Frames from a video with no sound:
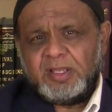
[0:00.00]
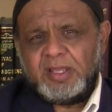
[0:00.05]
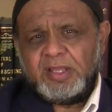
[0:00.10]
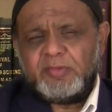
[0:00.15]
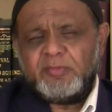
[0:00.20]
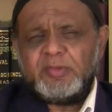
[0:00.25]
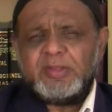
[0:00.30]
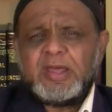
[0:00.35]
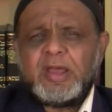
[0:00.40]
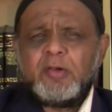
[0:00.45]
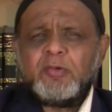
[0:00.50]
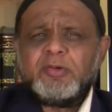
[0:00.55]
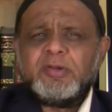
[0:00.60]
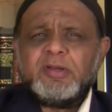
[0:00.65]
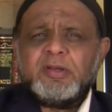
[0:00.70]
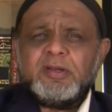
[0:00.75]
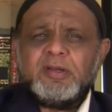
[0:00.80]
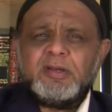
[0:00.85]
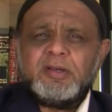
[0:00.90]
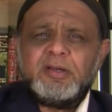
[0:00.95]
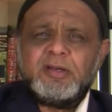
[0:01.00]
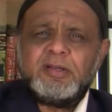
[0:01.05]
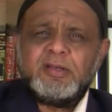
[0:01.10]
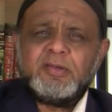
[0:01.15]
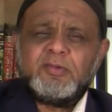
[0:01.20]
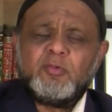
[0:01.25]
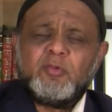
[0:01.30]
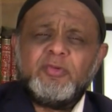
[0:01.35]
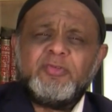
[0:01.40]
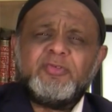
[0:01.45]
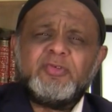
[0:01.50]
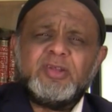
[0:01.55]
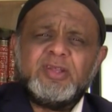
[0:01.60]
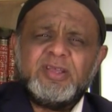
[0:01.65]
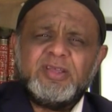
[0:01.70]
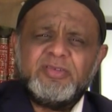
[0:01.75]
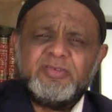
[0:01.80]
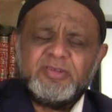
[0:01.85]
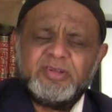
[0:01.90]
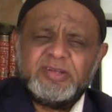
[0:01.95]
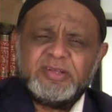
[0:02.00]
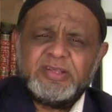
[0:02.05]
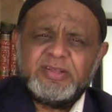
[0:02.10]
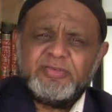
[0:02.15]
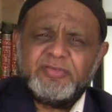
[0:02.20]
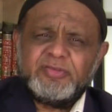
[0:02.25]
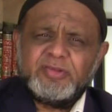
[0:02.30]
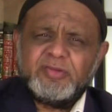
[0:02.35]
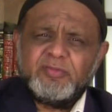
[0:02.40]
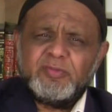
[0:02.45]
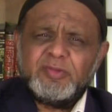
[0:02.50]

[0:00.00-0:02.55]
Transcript: and without questioning his intention,